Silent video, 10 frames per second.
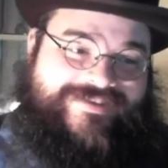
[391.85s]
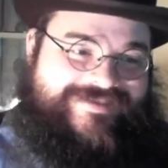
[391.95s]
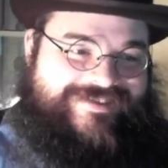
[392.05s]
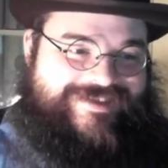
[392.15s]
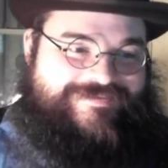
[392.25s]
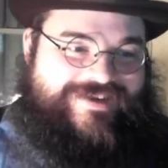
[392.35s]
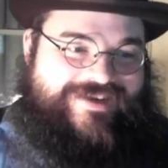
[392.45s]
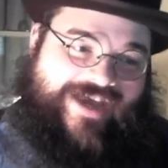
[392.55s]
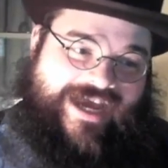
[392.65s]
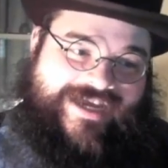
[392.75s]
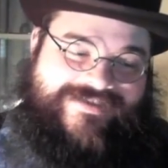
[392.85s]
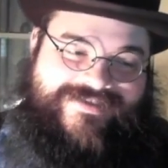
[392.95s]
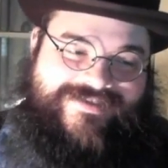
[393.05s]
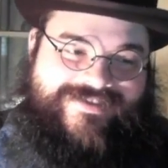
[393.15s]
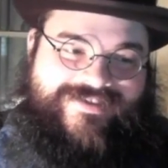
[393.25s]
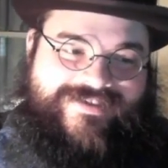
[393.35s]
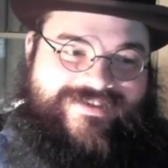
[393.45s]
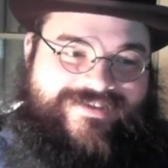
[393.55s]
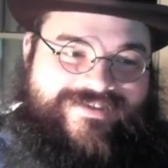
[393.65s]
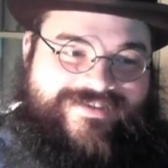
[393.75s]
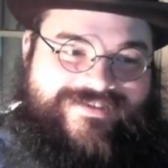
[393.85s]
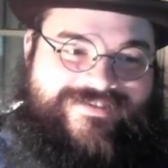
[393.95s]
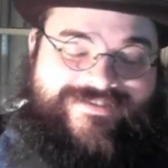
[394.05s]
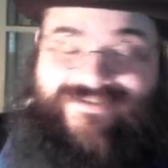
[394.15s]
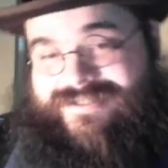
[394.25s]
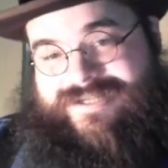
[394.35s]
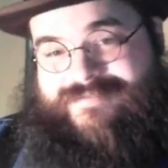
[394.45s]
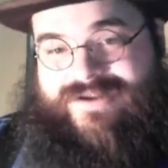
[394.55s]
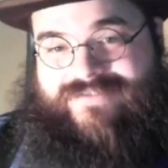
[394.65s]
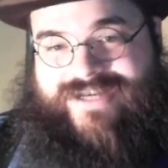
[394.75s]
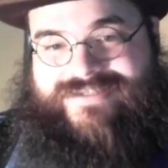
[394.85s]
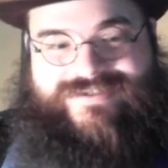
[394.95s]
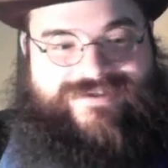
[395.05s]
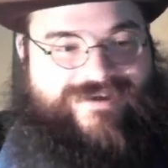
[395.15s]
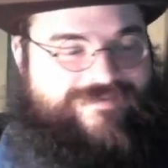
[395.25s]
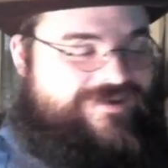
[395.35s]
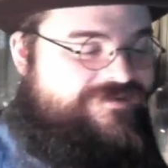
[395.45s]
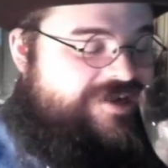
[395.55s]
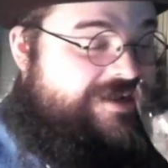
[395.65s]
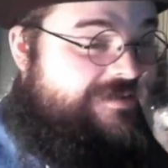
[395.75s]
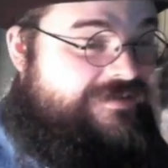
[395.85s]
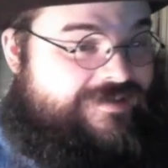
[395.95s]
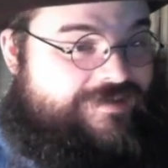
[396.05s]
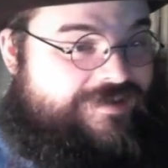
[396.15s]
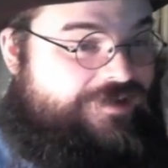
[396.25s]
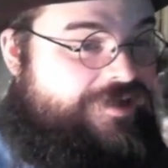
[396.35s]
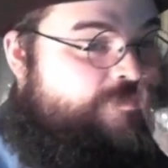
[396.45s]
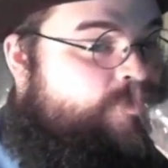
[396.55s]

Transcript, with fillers: There's a little bit of ice. There's a little bit of ice in here. I'm going to drain it a little bit. Hold on.